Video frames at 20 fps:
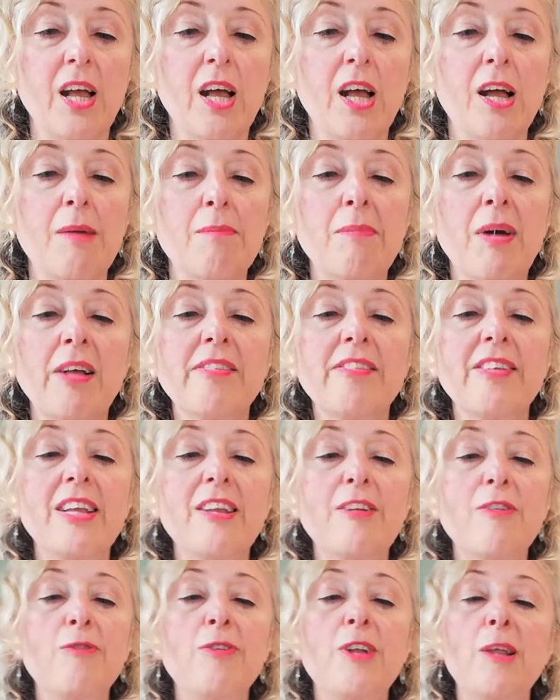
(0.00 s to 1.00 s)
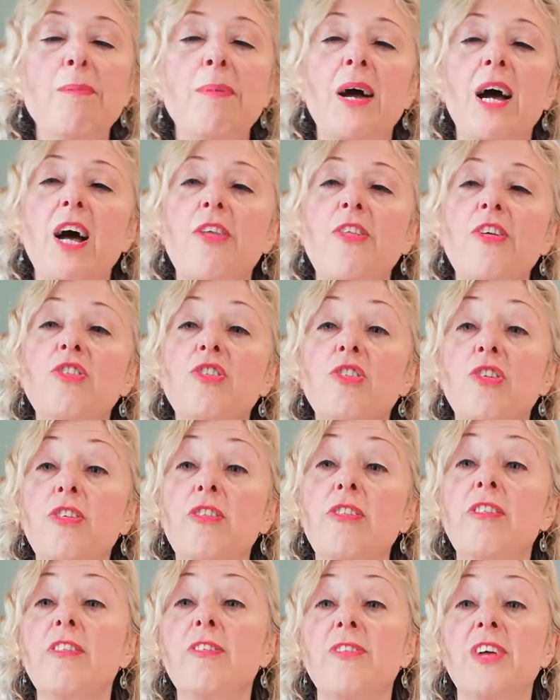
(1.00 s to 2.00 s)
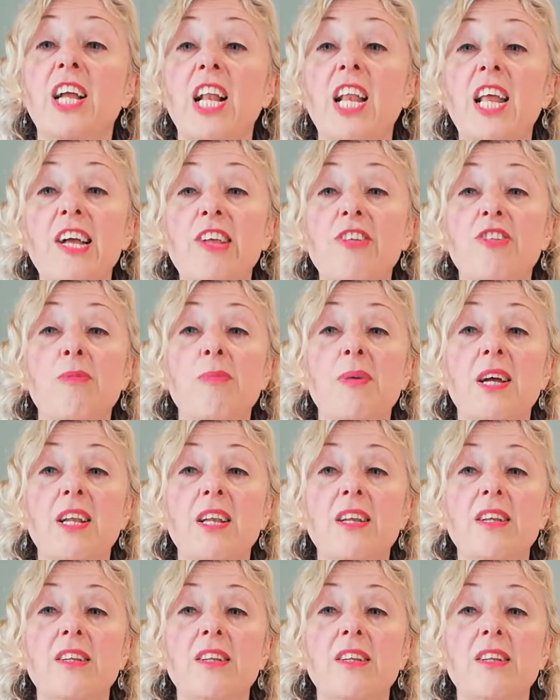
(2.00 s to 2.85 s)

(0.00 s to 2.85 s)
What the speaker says: Martine and Philippa are the daughters of a clergyman,